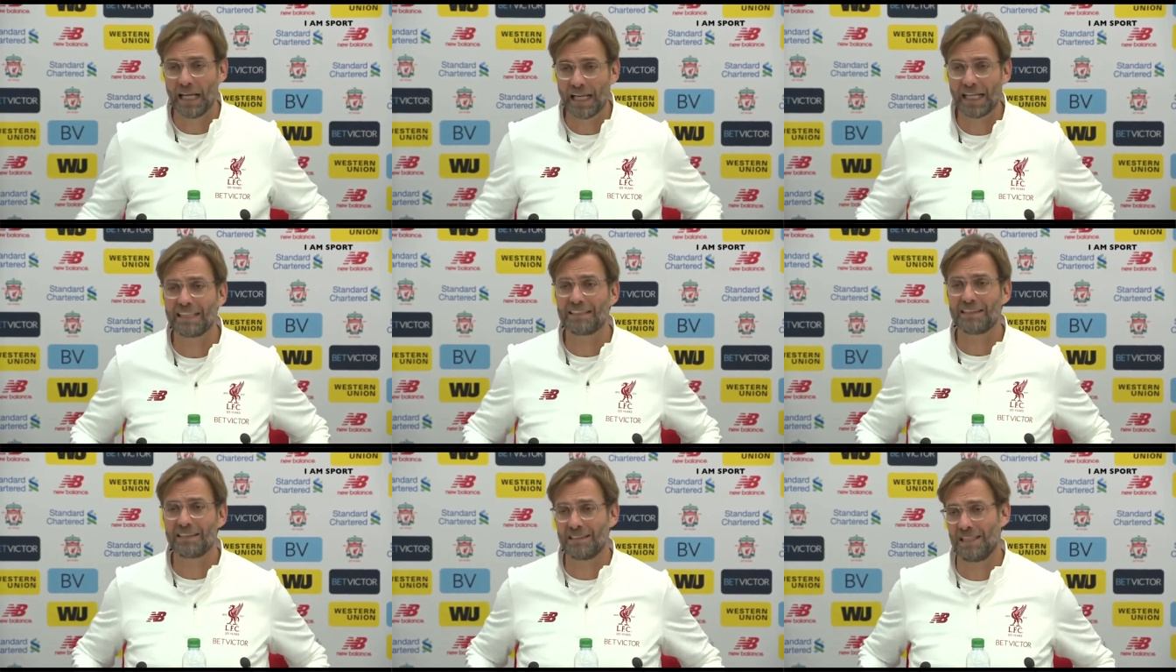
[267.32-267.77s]

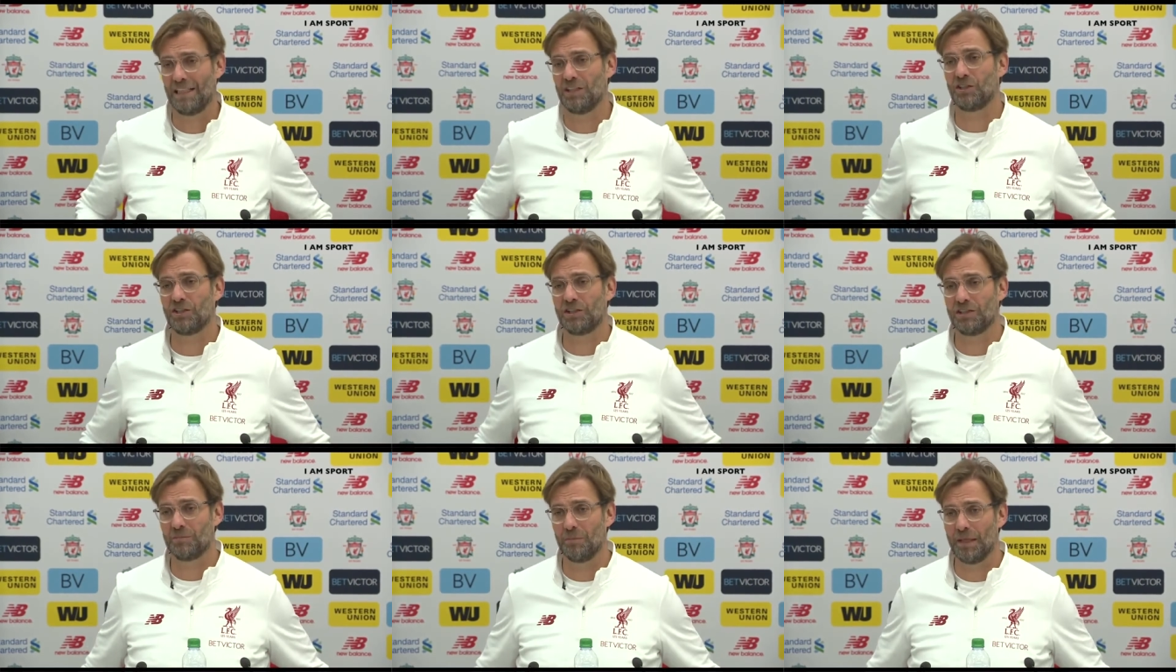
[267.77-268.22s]
Alexis
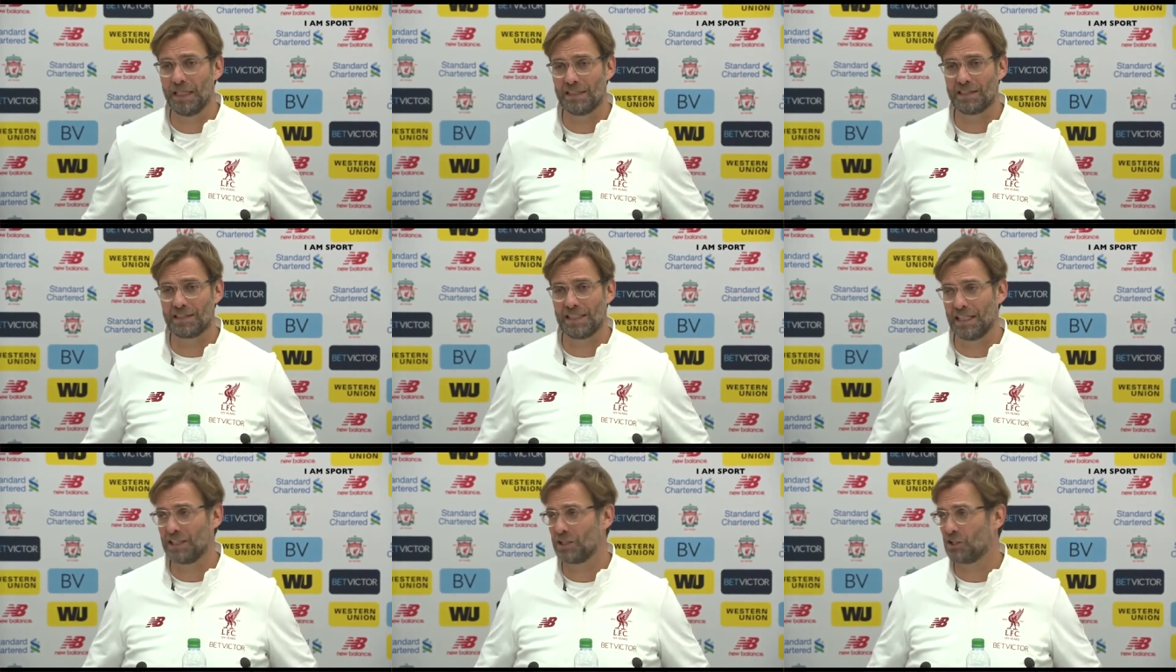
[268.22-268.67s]
Sanchez
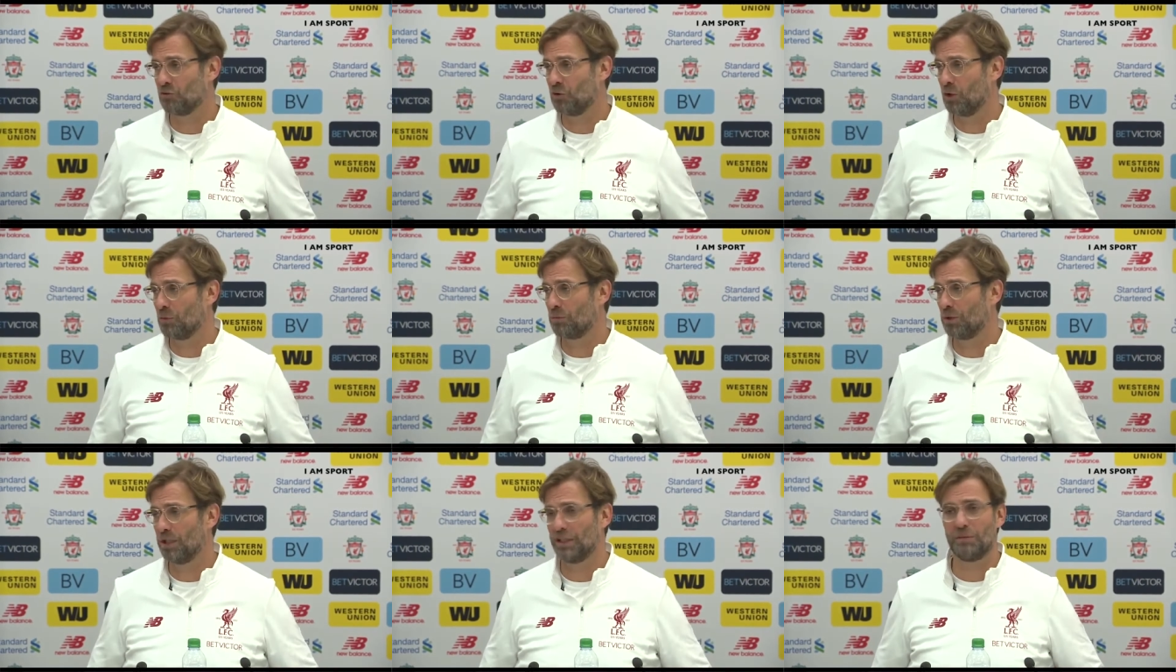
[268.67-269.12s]
makes sense
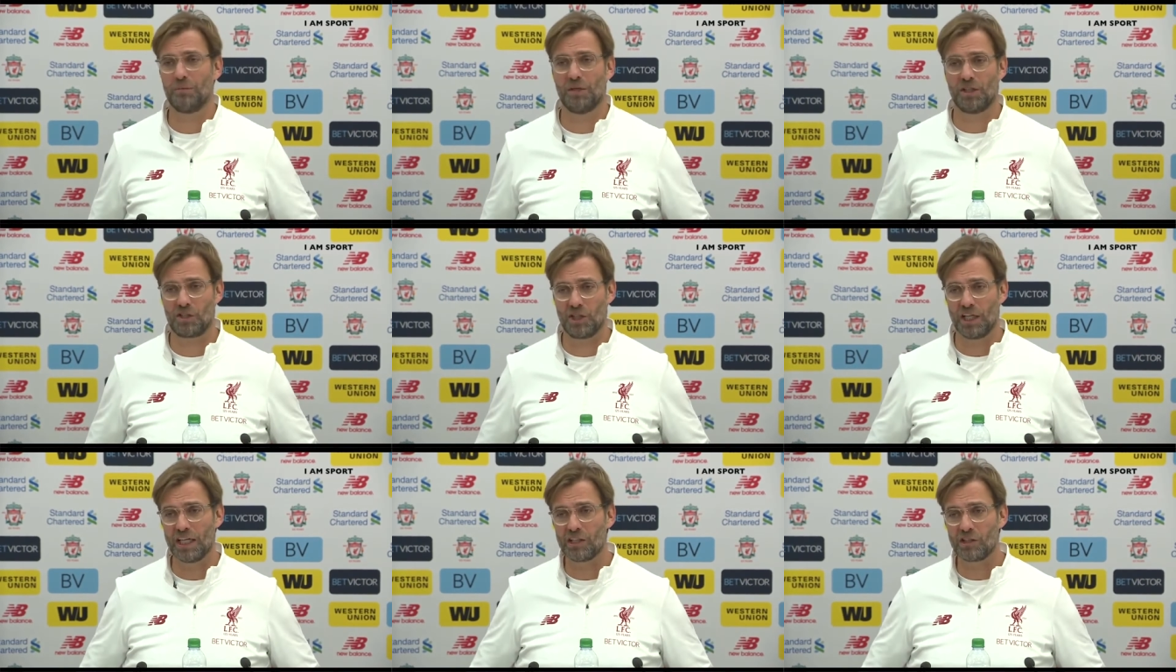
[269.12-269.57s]
for pretty
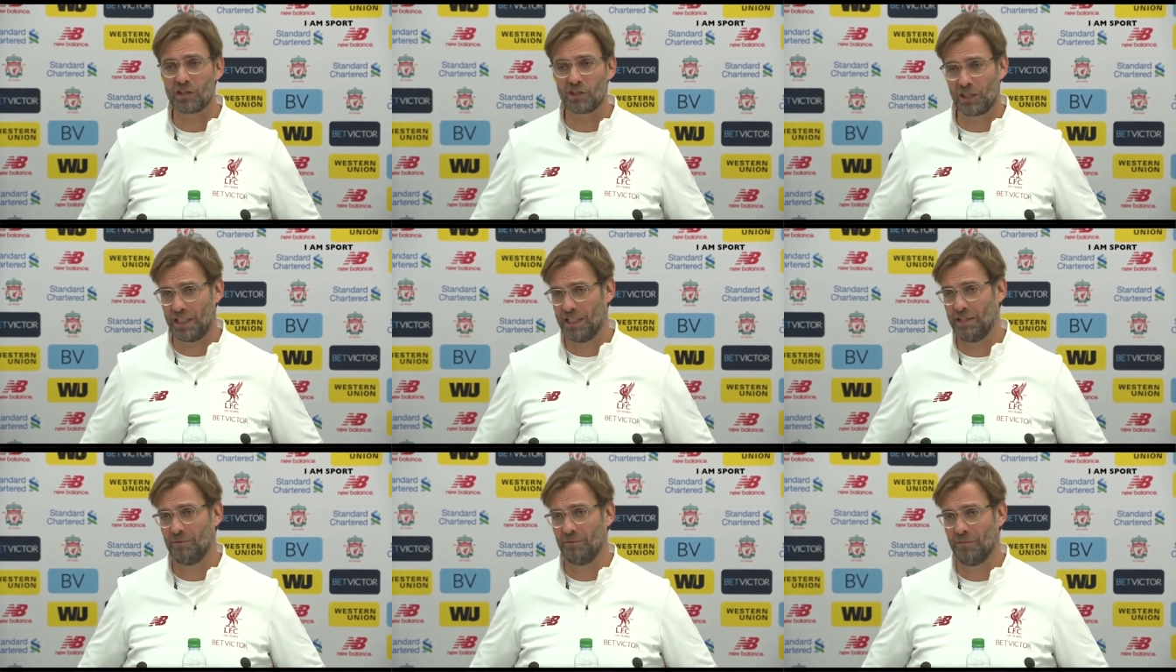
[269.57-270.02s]
much
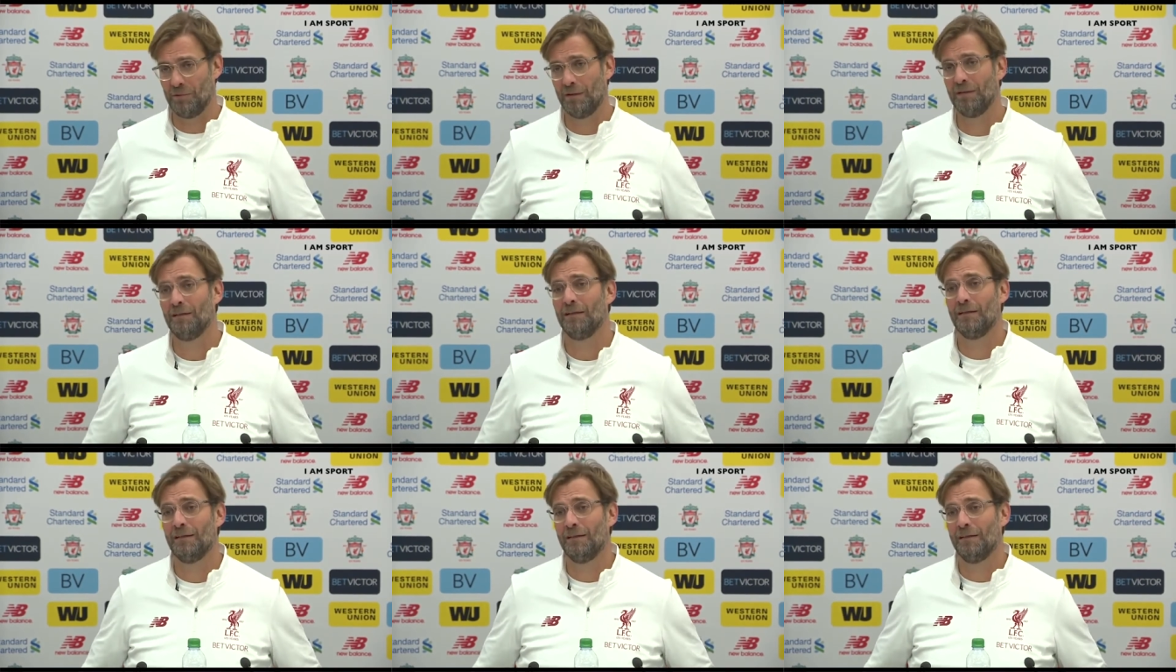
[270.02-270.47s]
each team
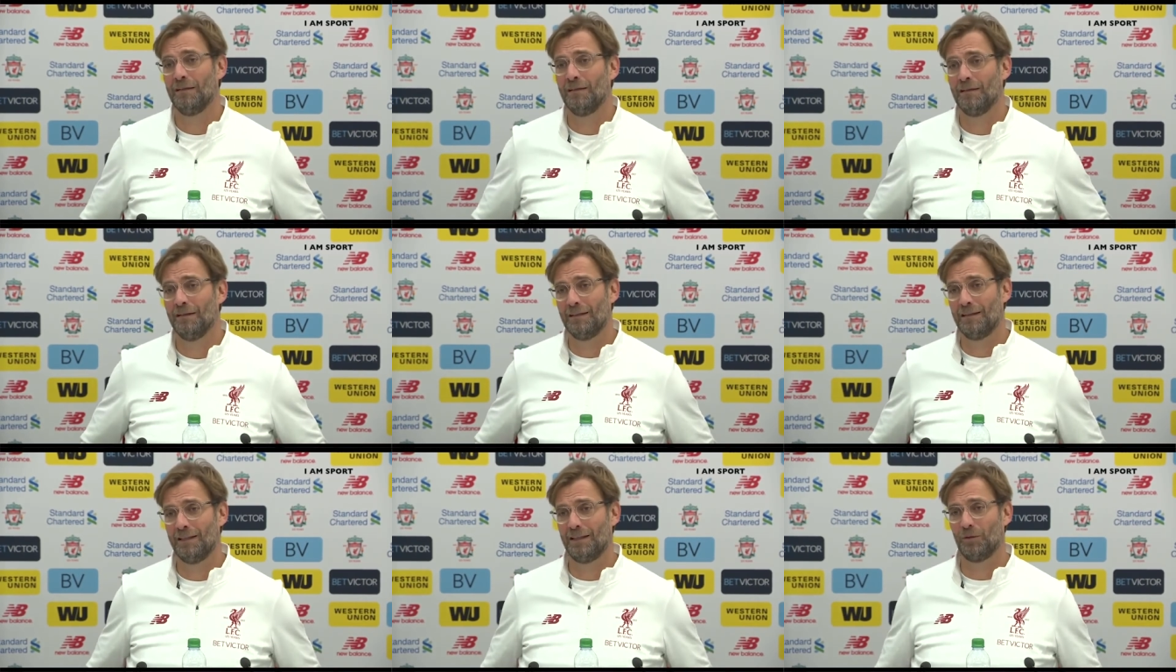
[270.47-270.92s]

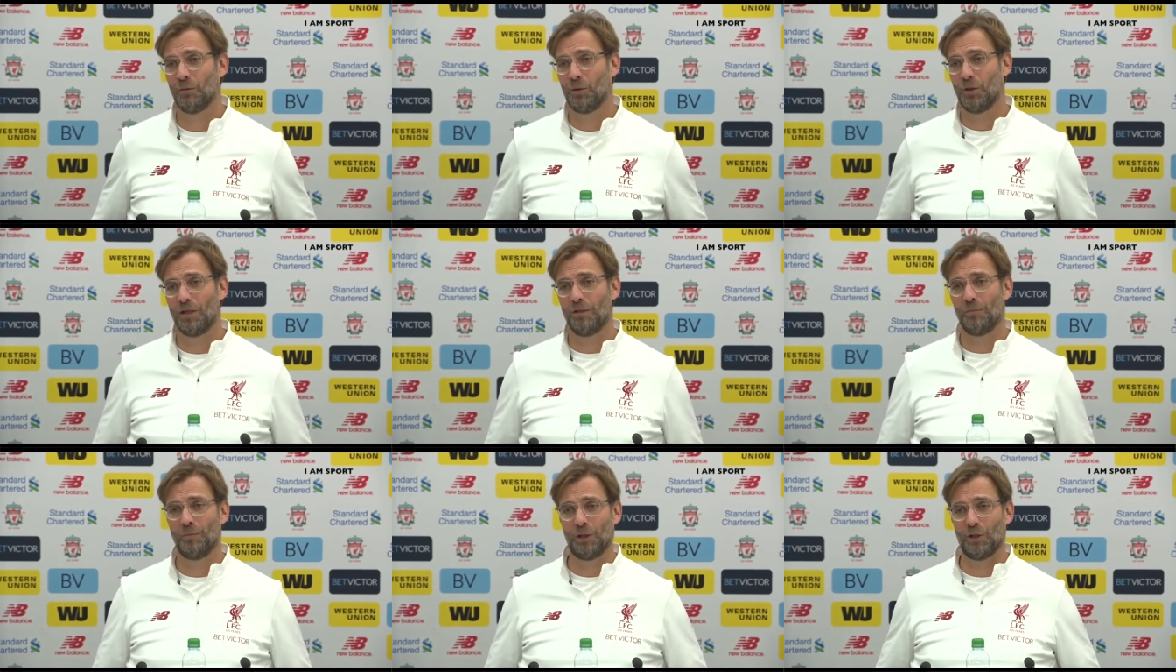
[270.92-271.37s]
in the
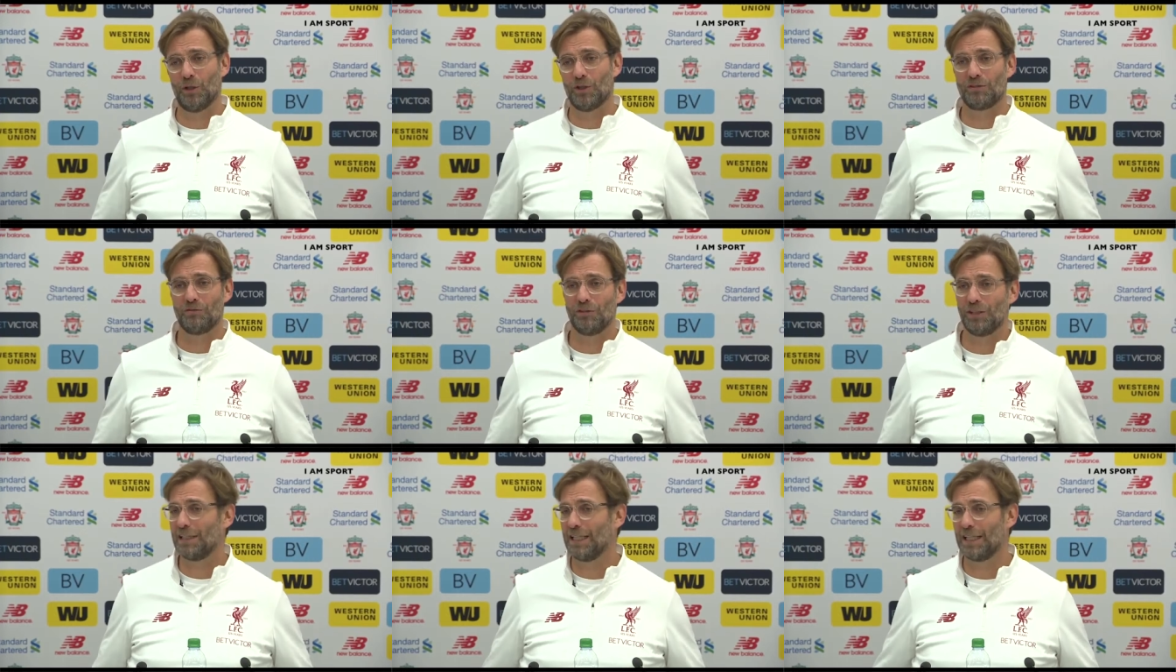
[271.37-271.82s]
world
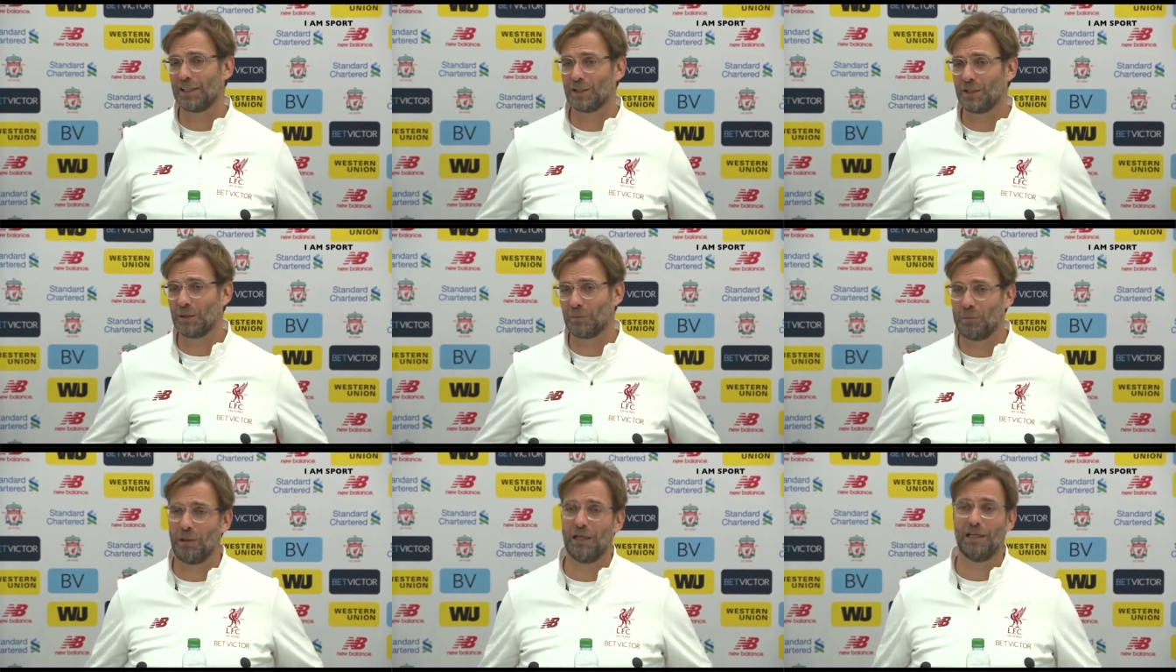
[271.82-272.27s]
because he's a
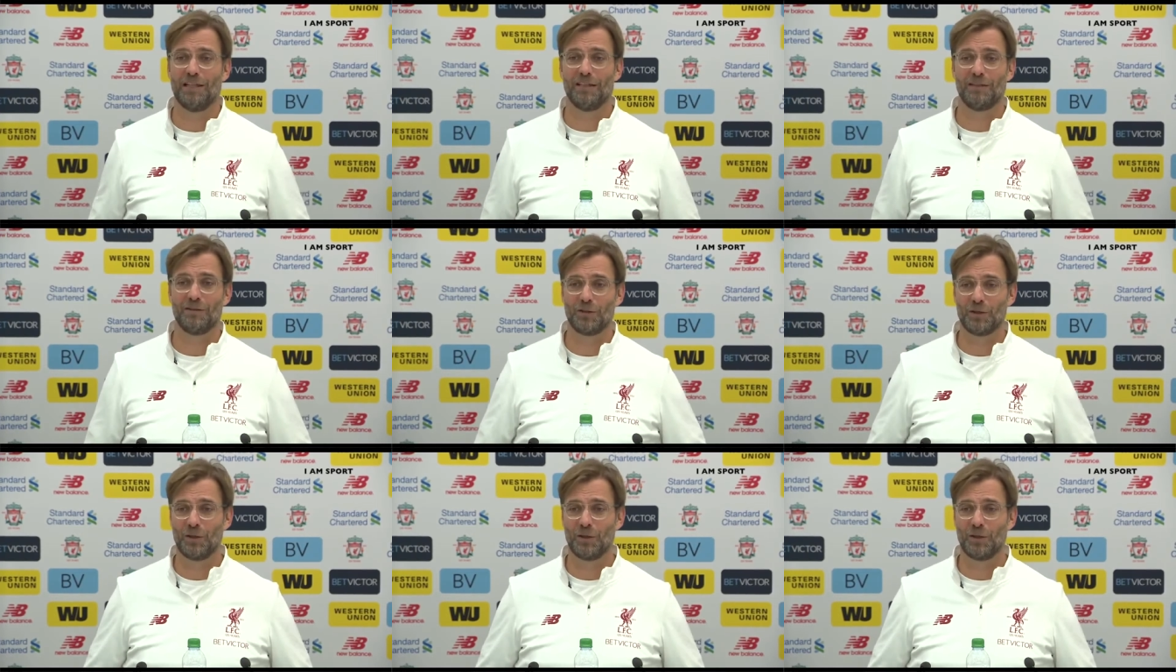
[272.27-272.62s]
fantastic player.